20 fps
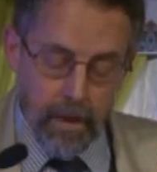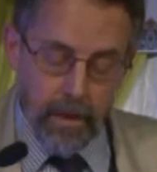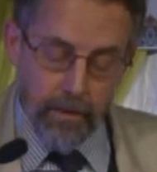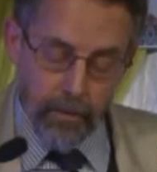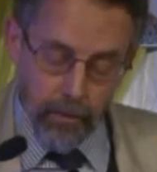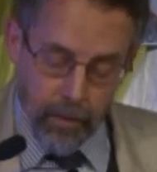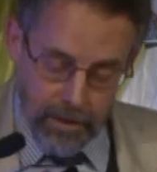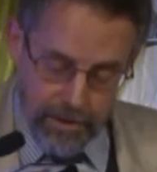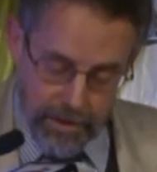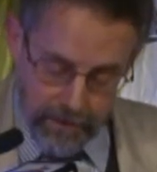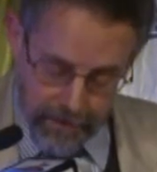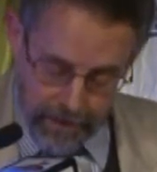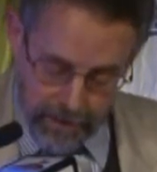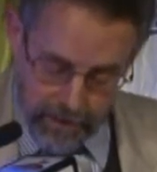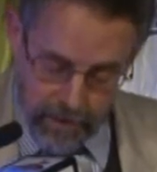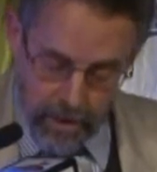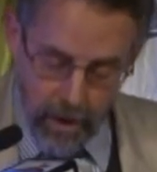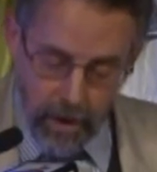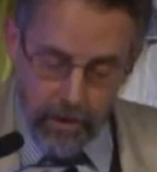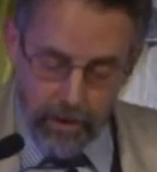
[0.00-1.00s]
The works of
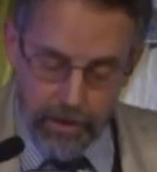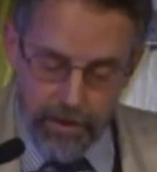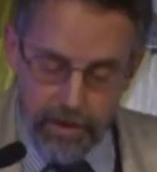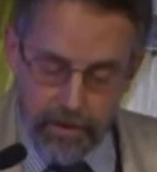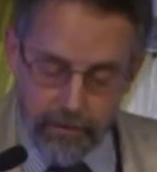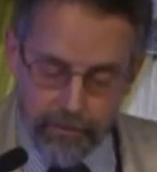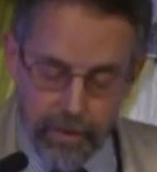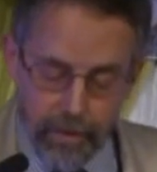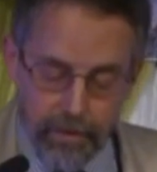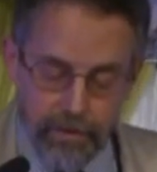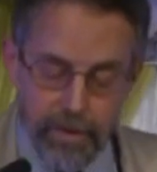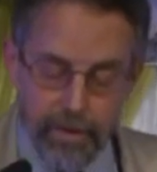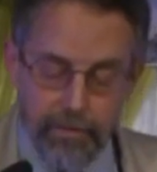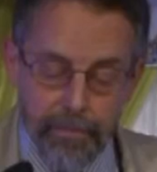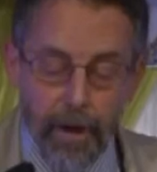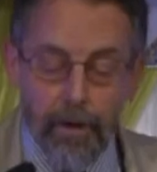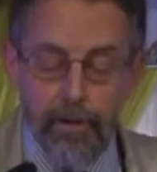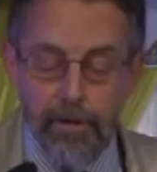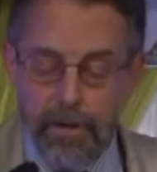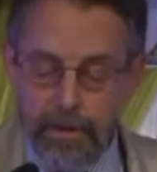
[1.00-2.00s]
these scholars compose the
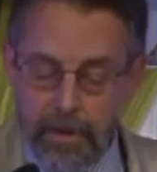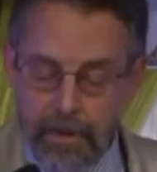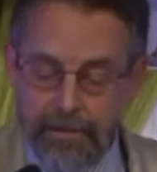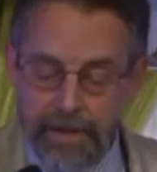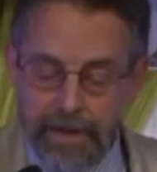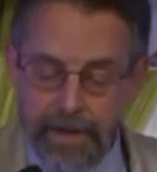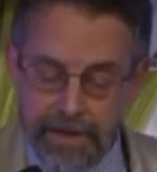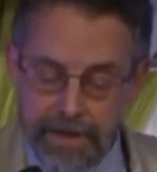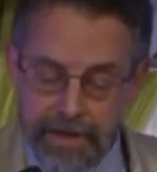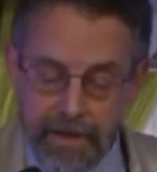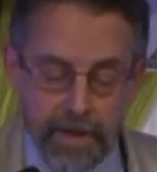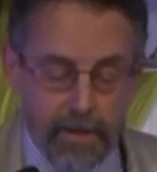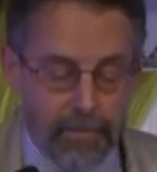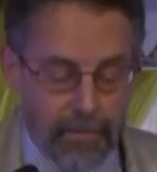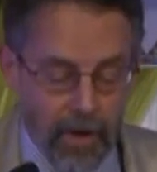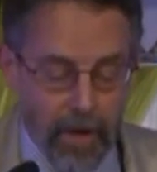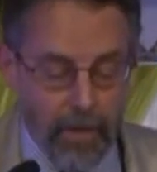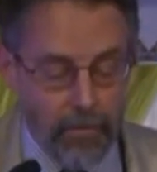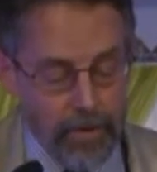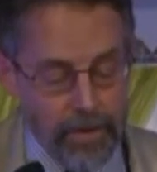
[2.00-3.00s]
bulk of the
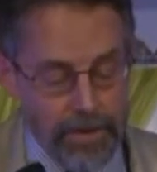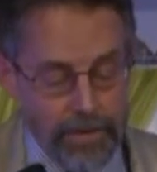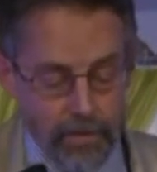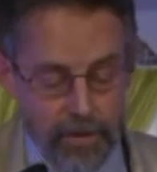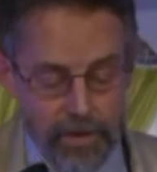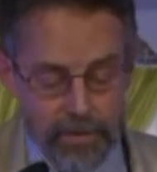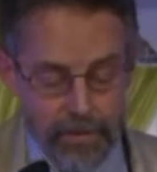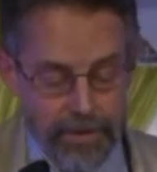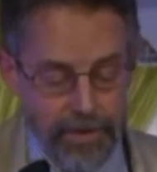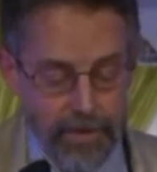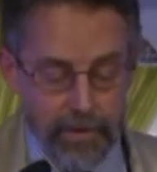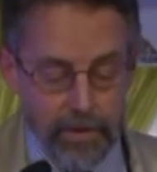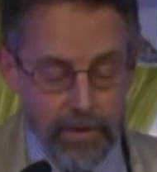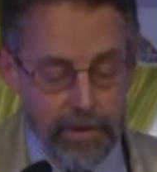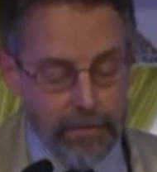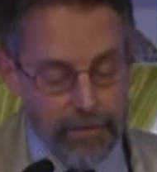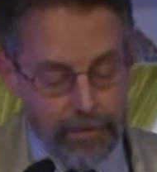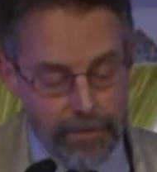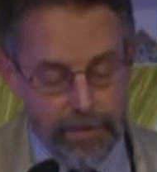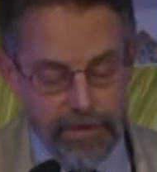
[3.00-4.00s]
extensive primary source
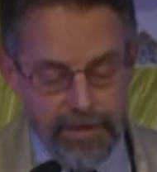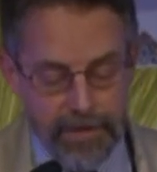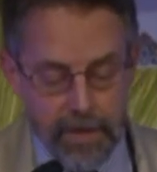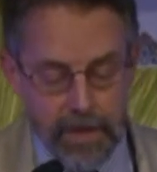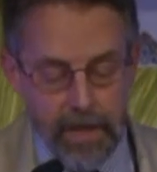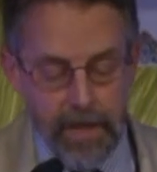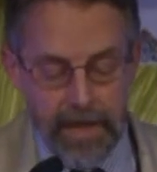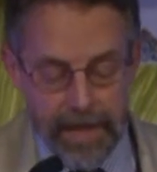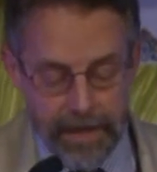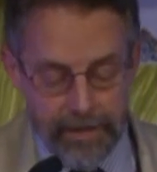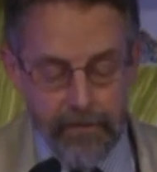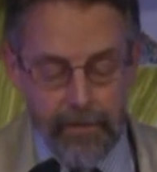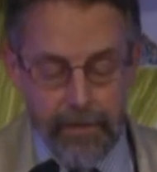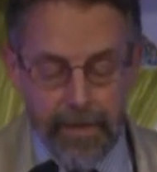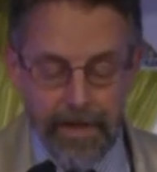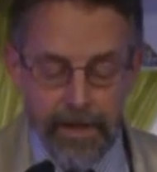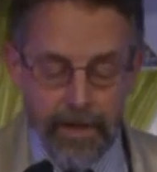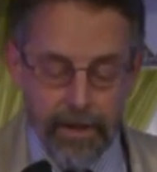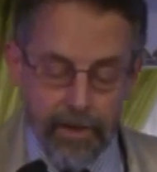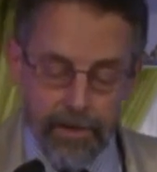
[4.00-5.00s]
materials produced in the
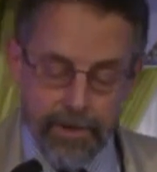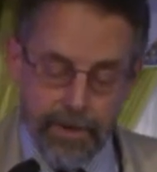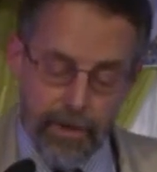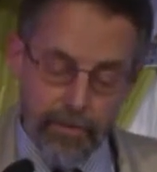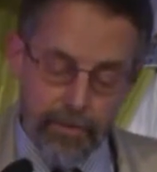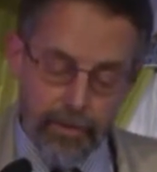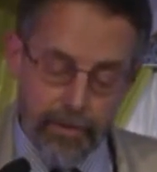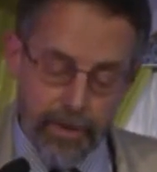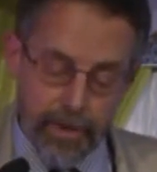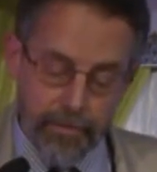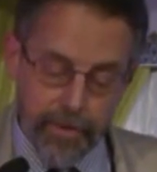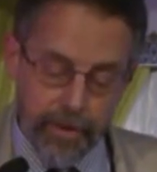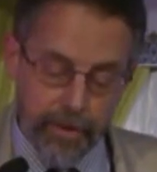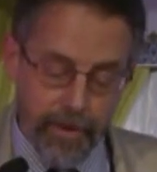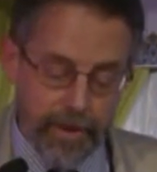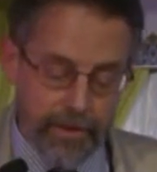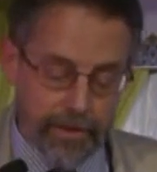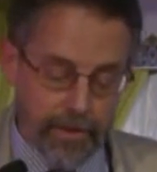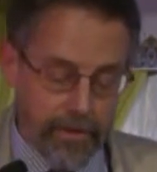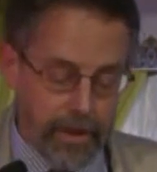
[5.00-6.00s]
remaining years of the Buyid
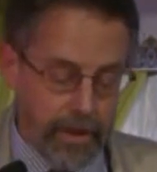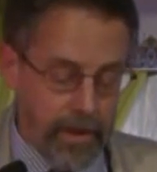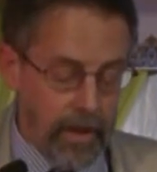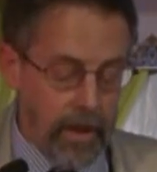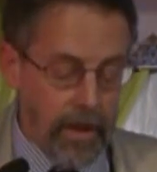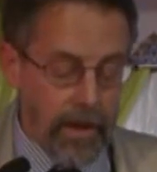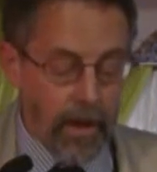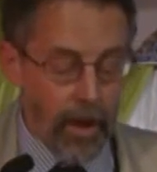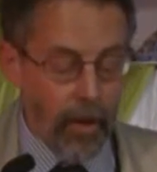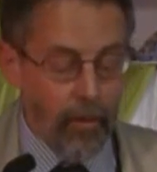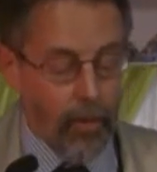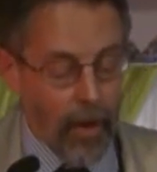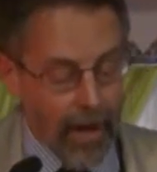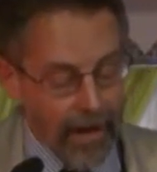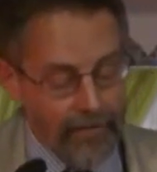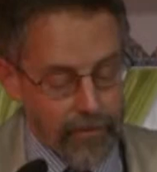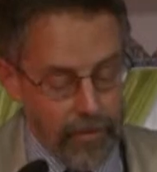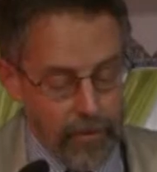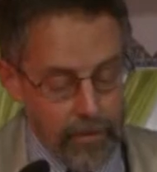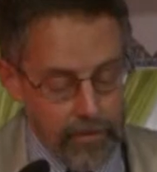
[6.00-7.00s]
period to the
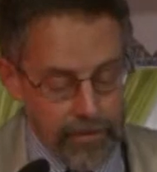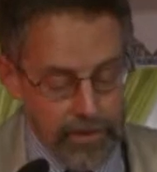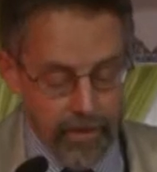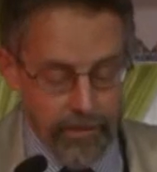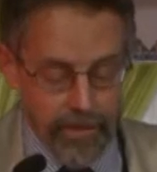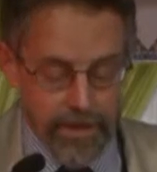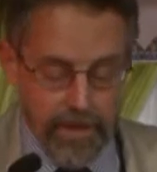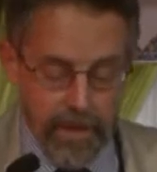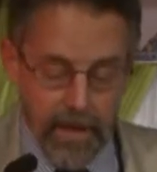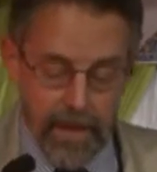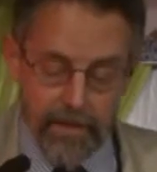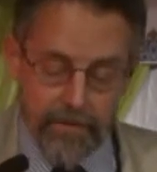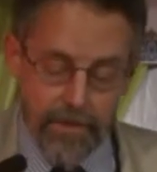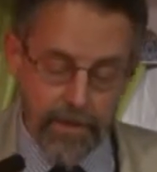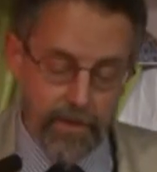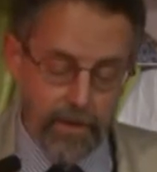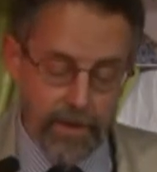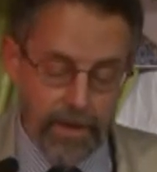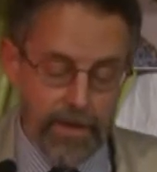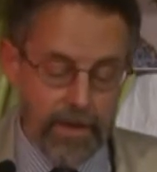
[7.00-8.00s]
arrival, shall we say, of the
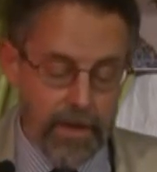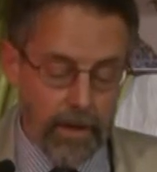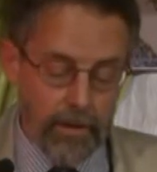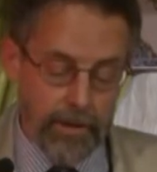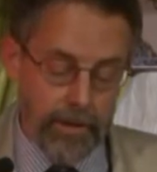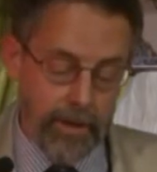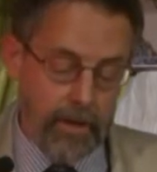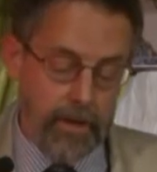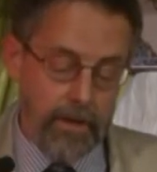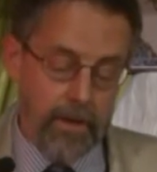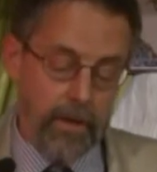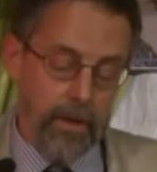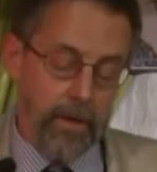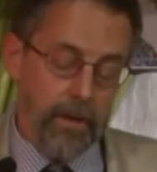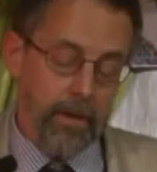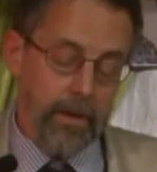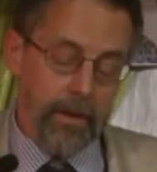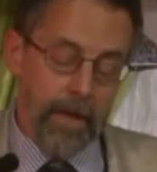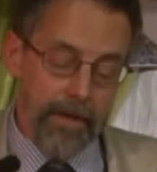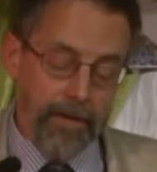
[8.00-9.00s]
Sunni Seljuks
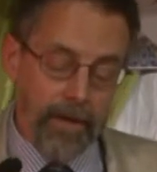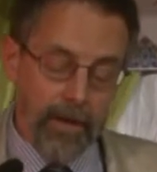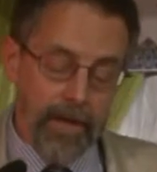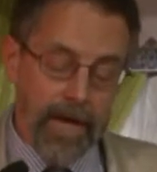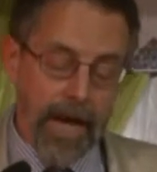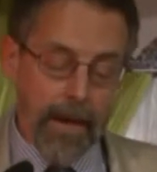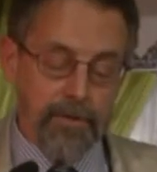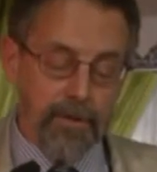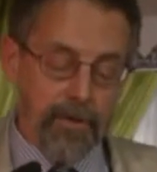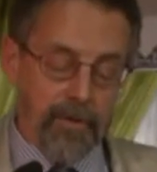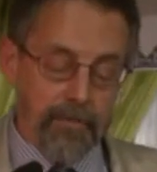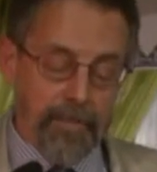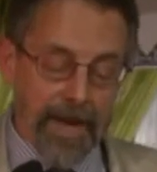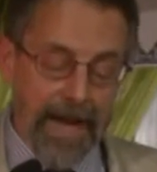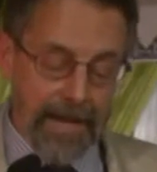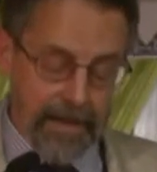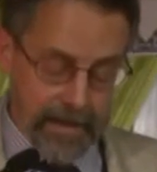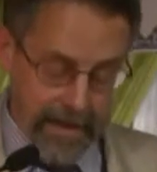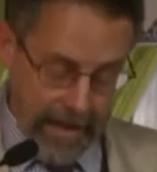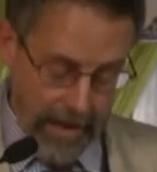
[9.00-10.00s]
and their capture of
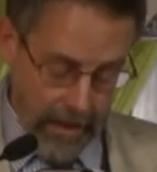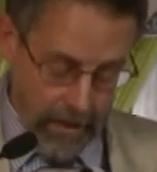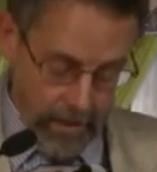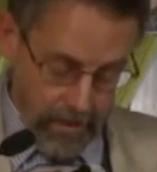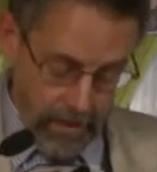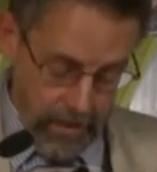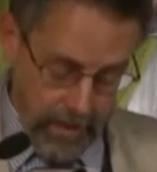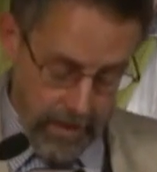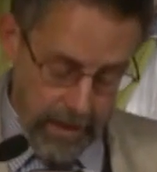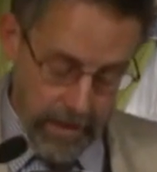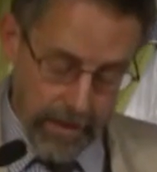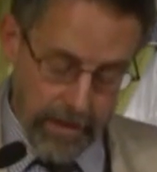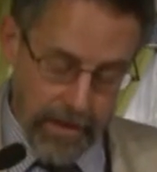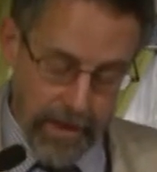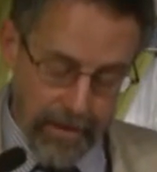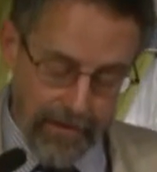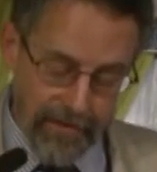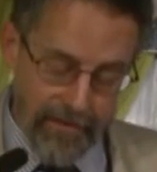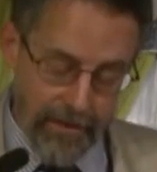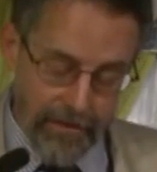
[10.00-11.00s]
Baghdad in
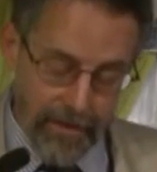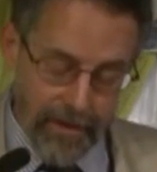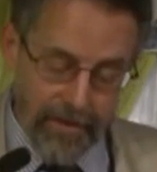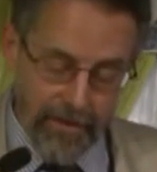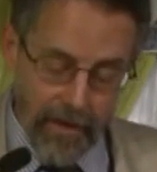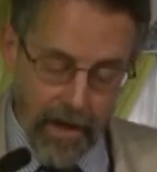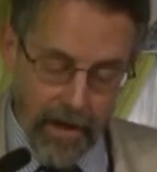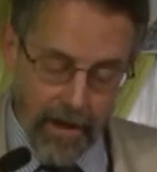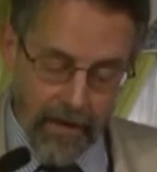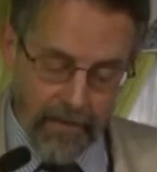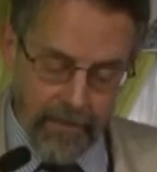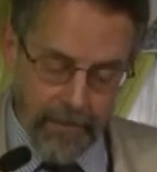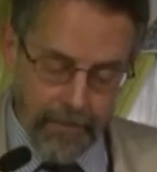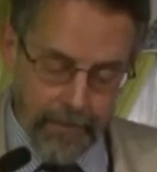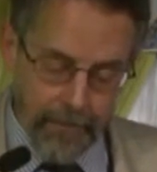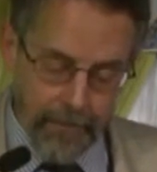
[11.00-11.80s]
1055.